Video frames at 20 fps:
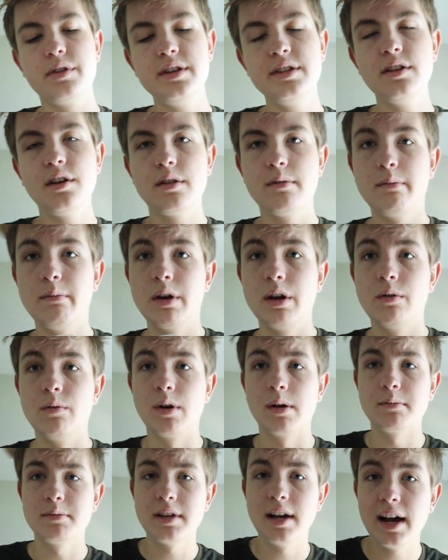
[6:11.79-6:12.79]
these are the
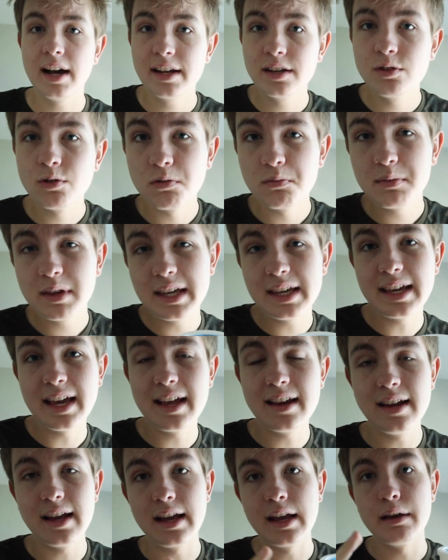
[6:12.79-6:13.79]
mealworms. I normally
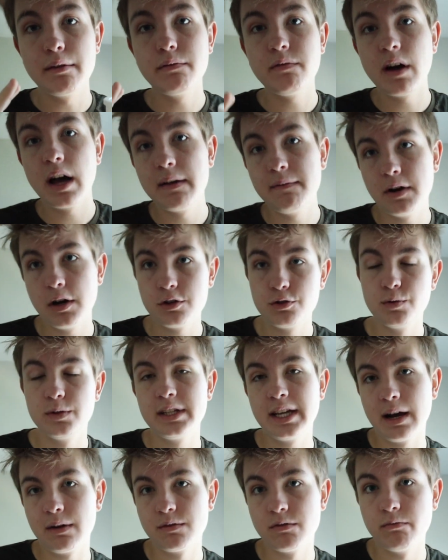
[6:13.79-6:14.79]
get a
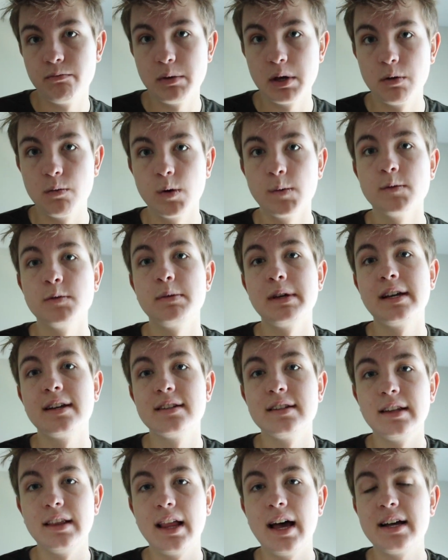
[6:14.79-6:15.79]
500 count of mealworms
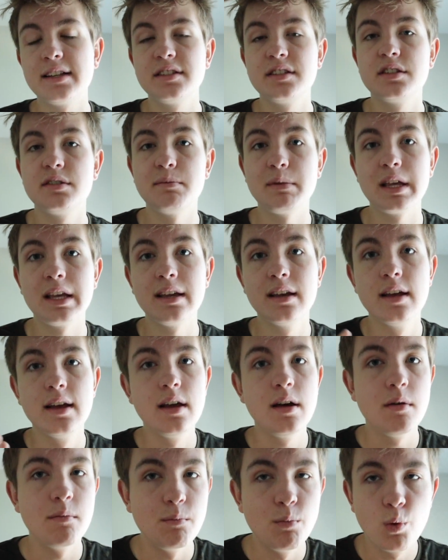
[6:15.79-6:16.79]
because it lasts me
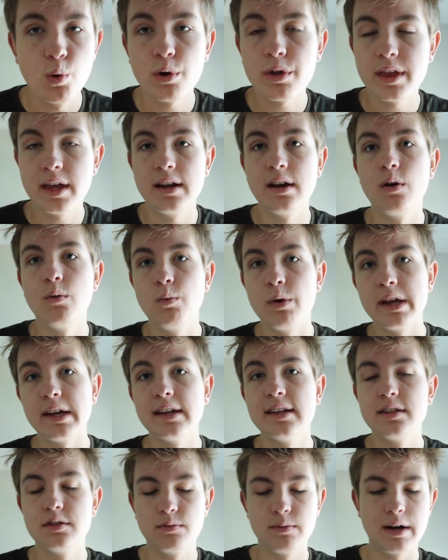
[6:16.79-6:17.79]
more than a week.
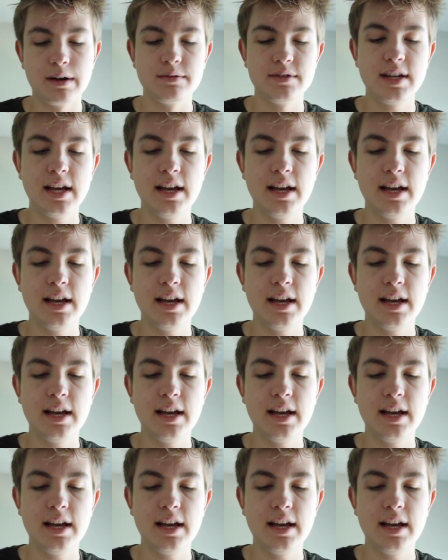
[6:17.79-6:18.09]
It's around